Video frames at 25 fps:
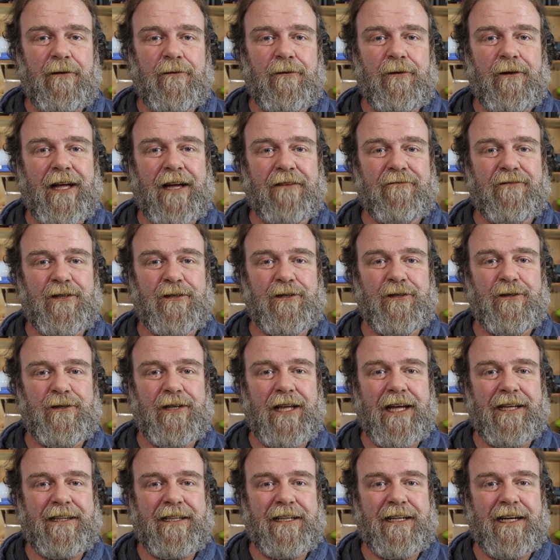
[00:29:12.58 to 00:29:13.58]
we'll have to do
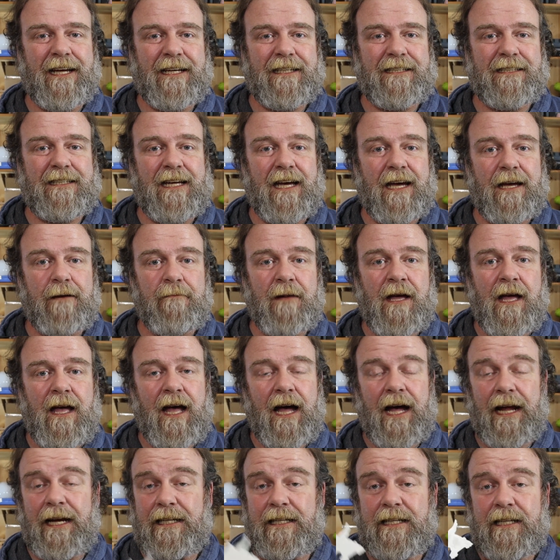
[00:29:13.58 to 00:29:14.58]
that the next time.
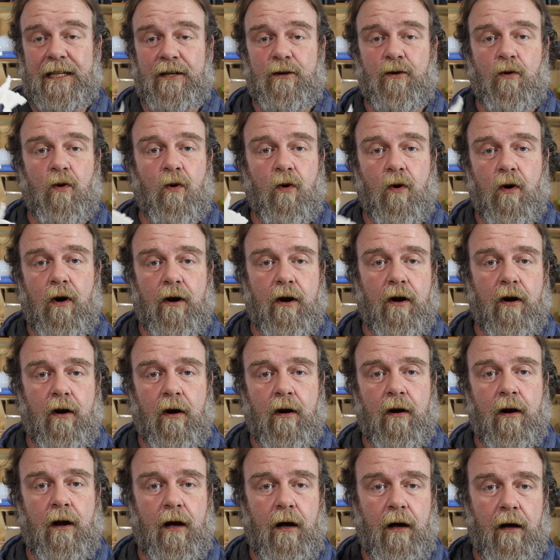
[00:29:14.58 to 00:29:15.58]
I did
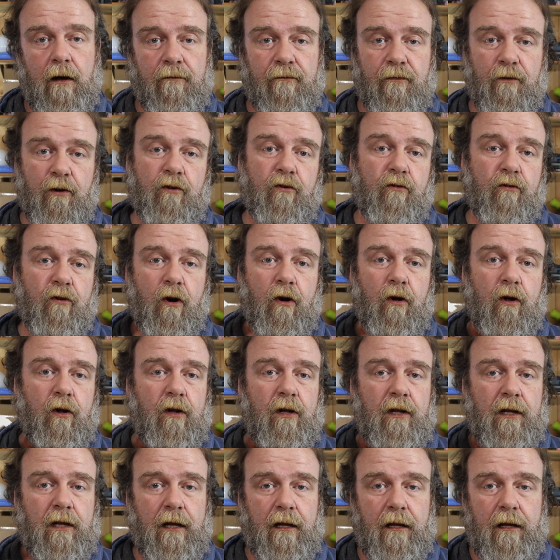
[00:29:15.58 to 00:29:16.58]
order a full
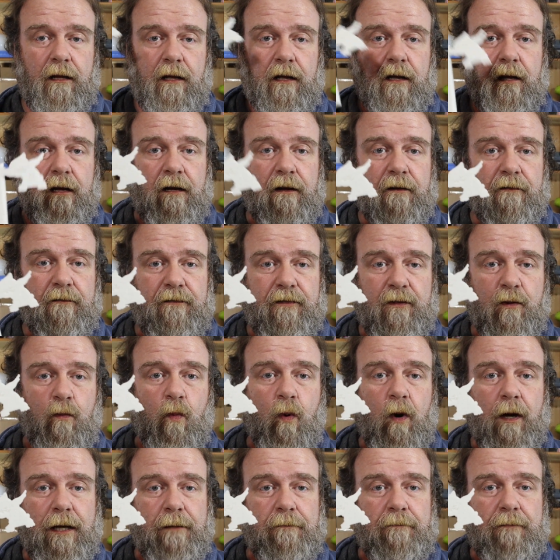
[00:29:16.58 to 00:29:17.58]
roll of the
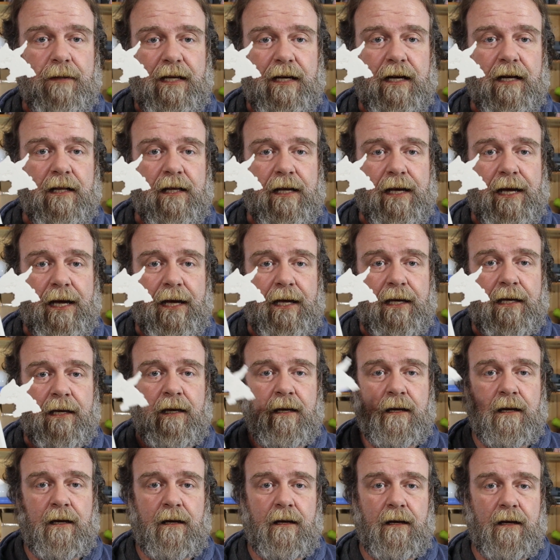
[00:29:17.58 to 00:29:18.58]
white PLA,
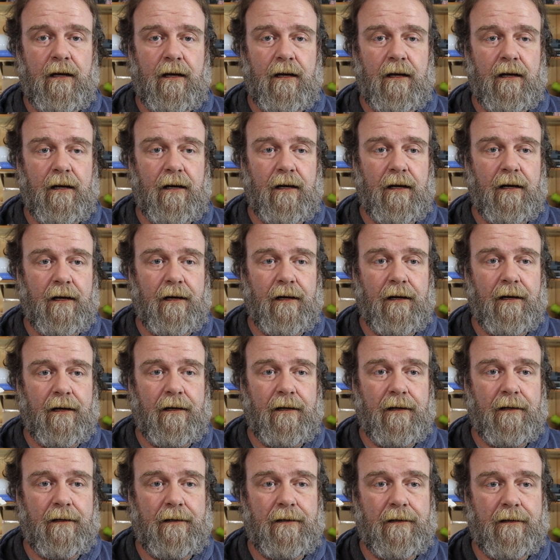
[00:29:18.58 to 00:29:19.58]

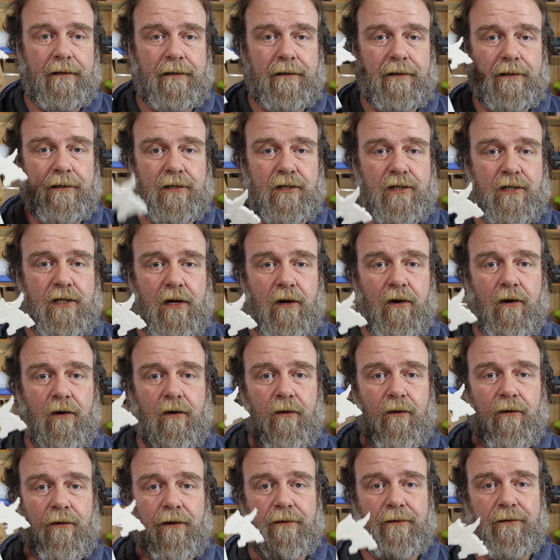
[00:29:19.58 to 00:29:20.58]
uh,
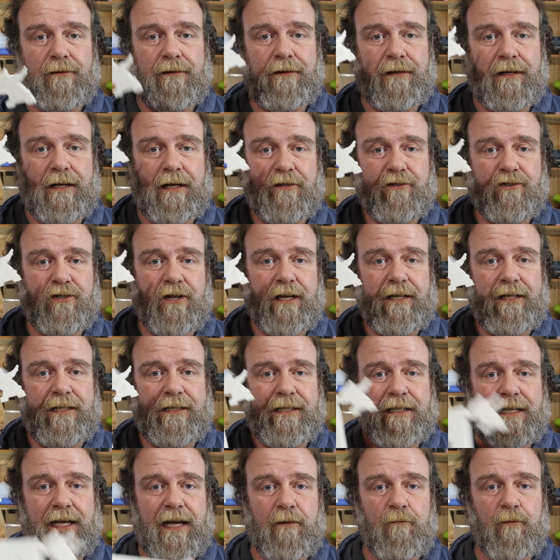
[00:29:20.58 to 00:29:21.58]
so I'll try
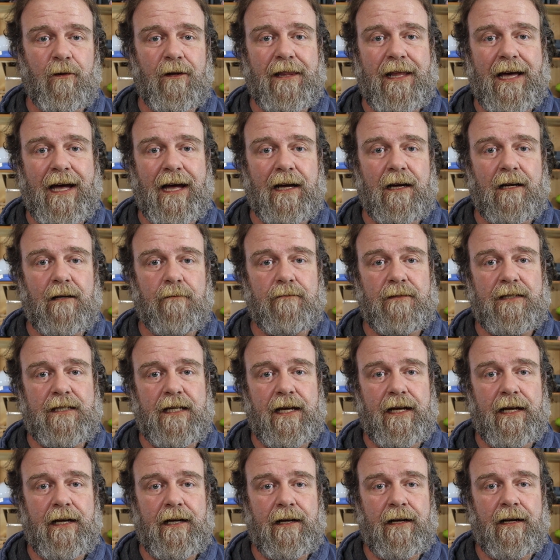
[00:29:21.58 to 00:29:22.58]
this again when that comes
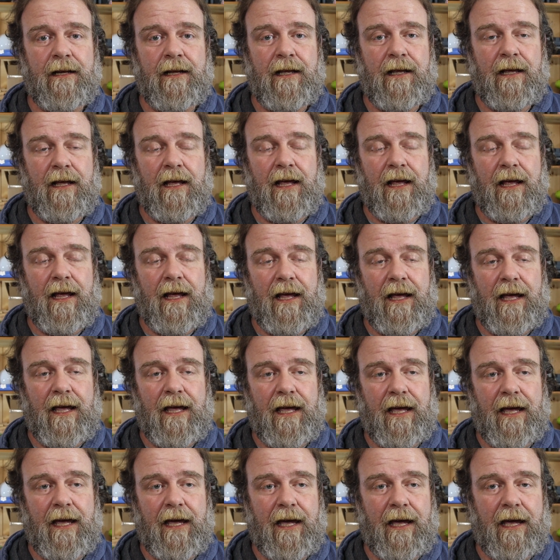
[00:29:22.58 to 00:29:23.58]
in,
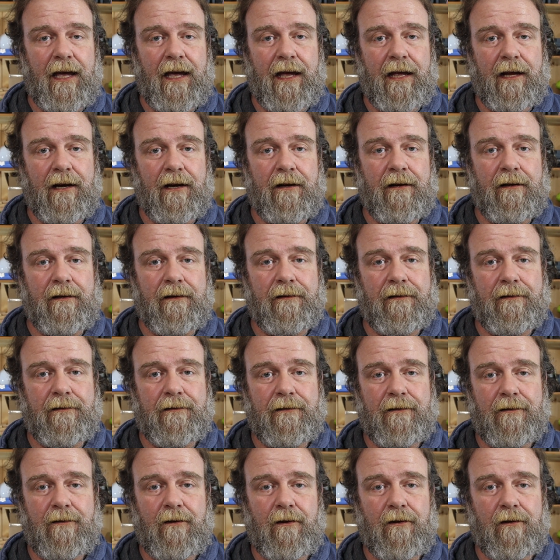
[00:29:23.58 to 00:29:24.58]
and
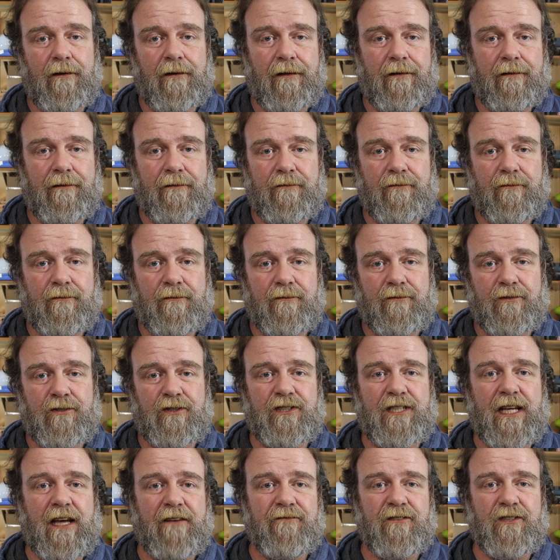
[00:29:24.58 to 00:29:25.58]

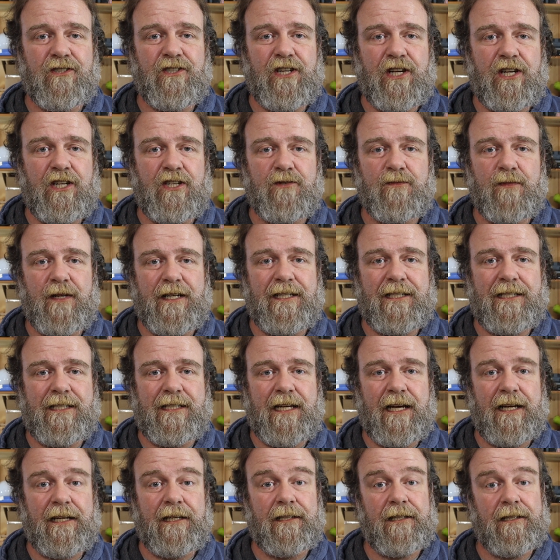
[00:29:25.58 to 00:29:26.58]
just have to change my
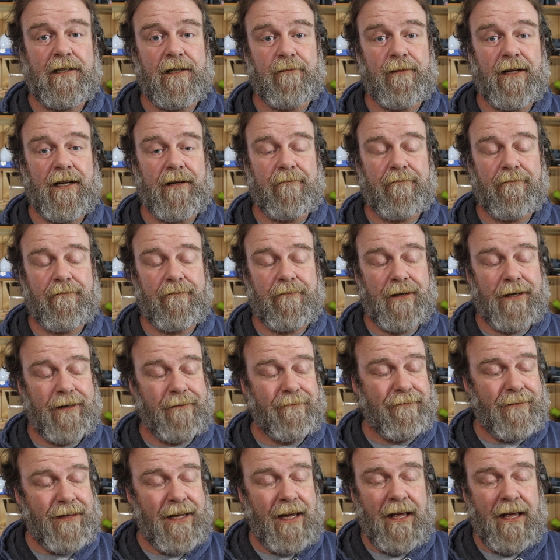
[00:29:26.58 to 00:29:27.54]
design a little bit. But